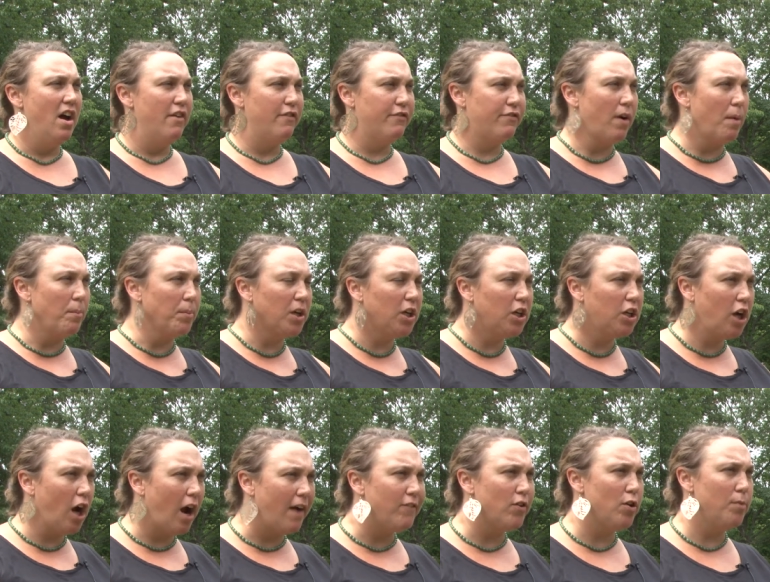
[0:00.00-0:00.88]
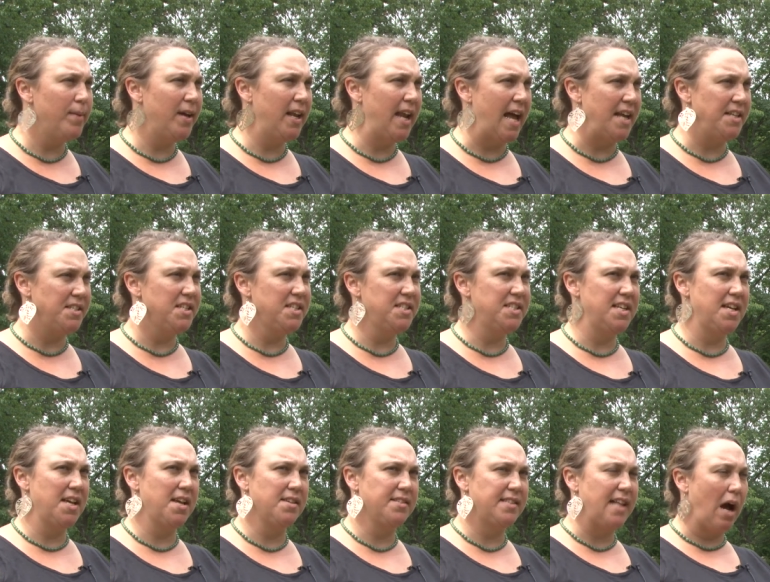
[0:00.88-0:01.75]
from government
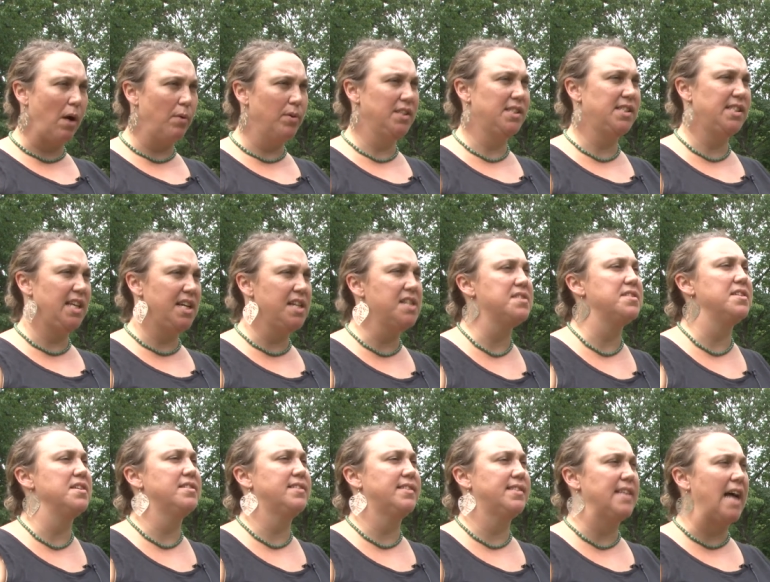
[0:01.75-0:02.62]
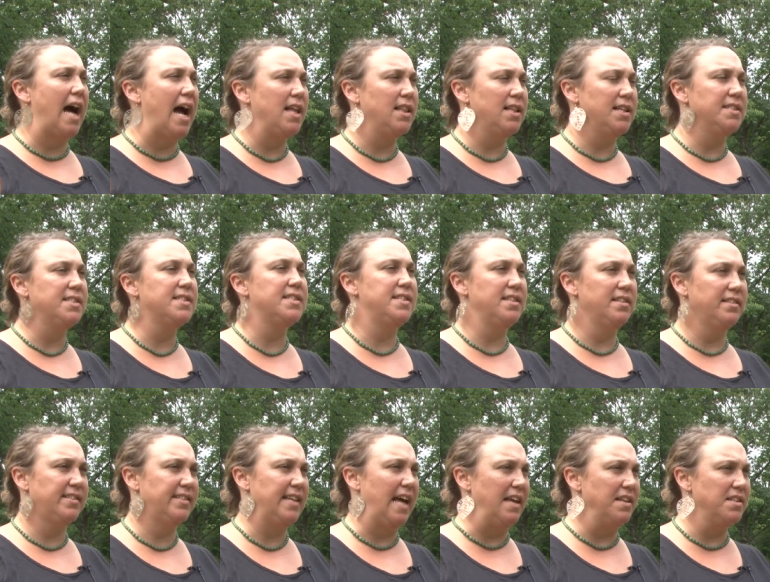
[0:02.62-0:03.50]
entities that would seek to silence
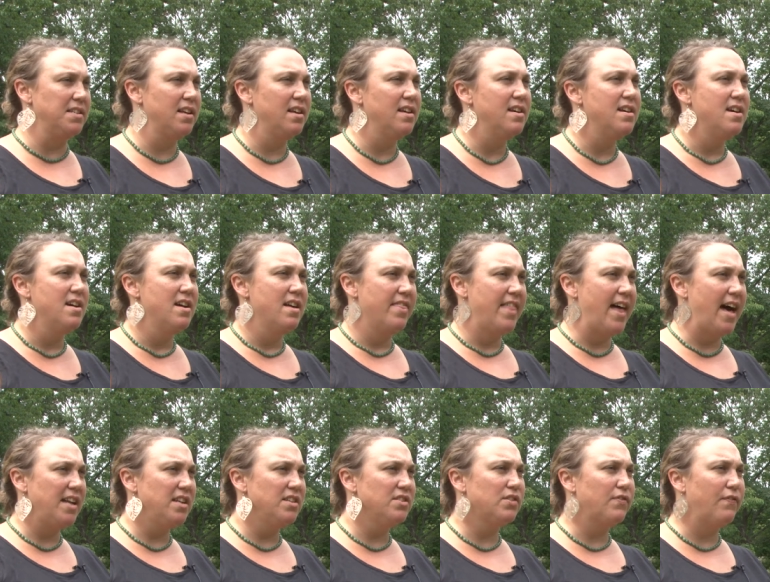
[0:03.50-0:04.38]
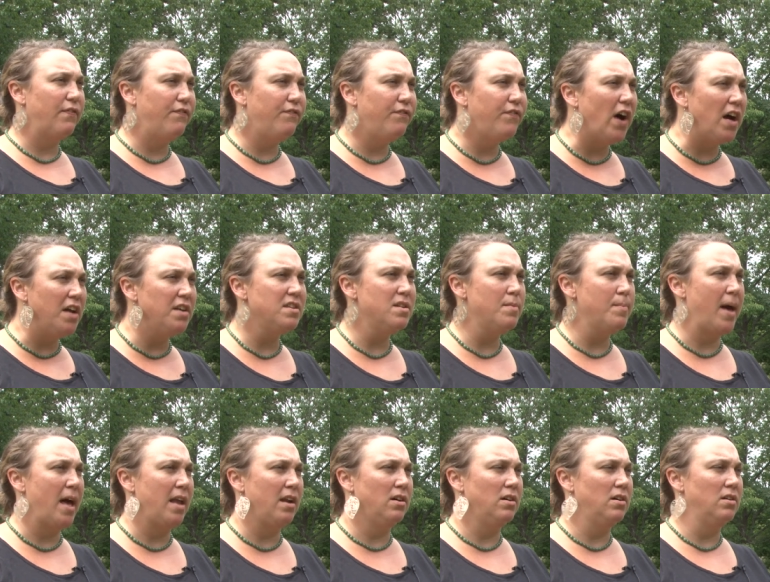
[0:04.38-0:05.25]
dissent. That is
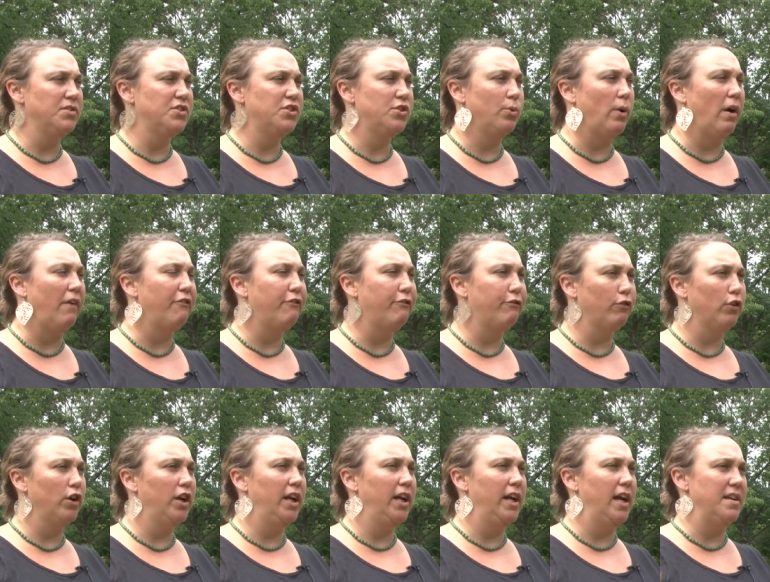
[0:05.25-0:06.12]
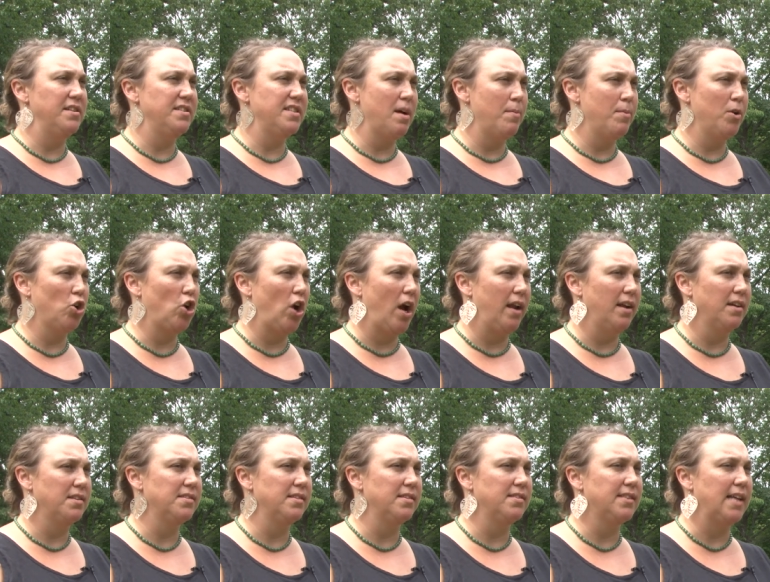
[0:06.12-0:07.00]
fundamental to a free and
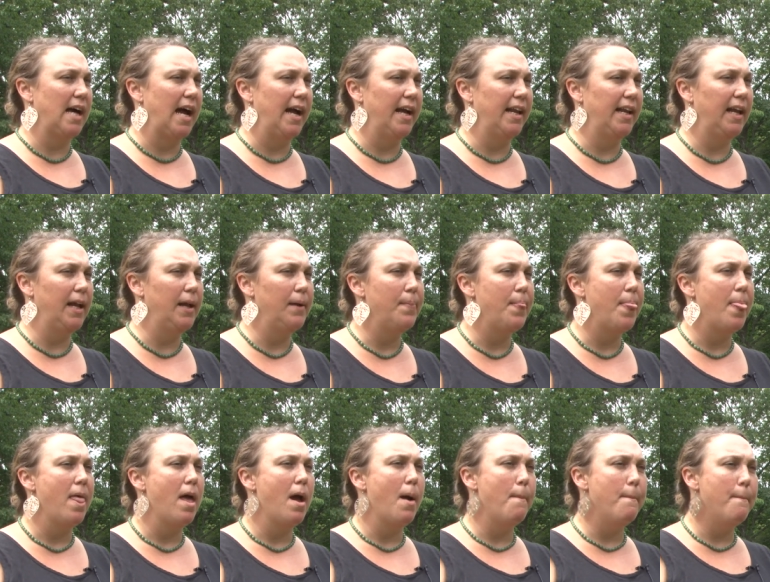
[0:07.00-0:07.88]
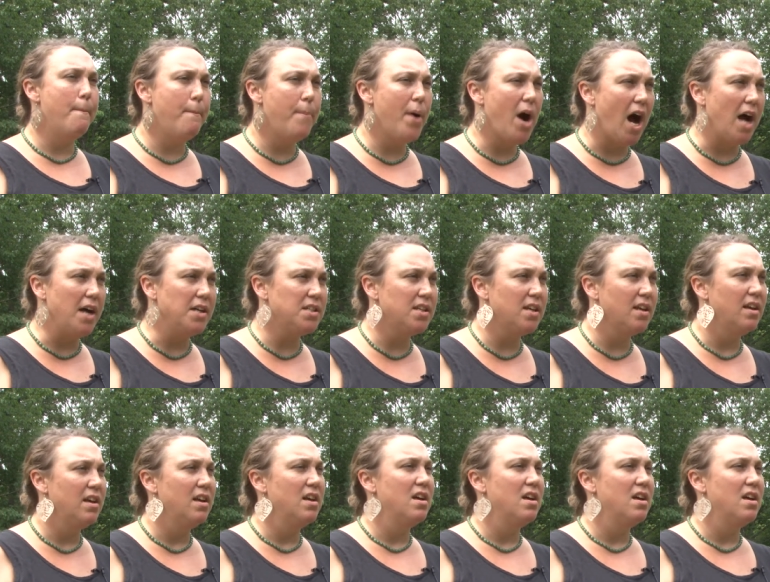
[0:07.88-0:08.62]
democratic society. But